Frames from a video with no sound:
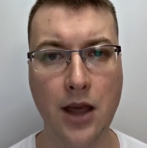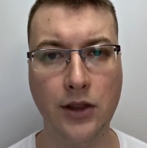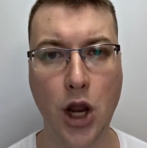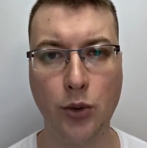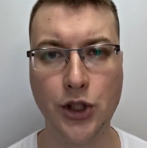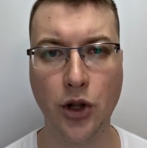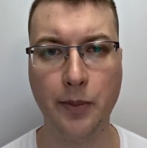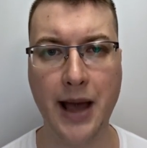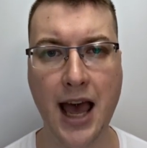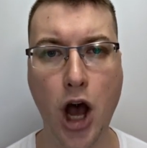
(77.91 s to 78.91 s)
The euro dollar
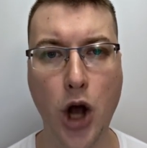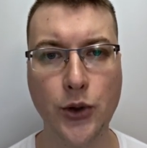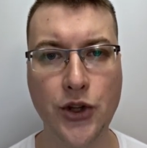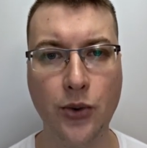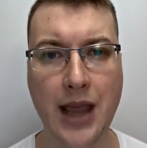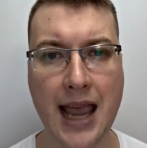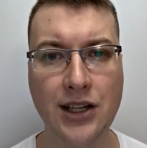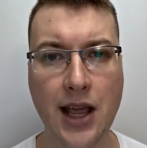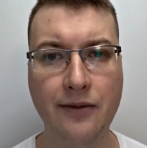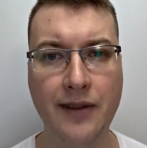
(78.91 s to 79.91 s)
pair also gained
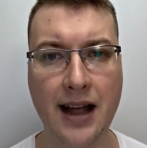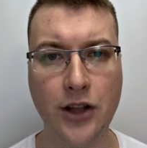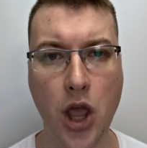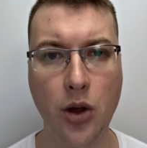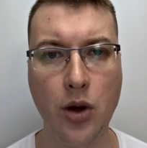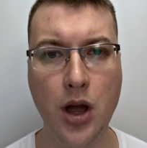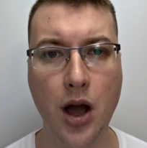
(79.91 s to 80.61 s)
in value.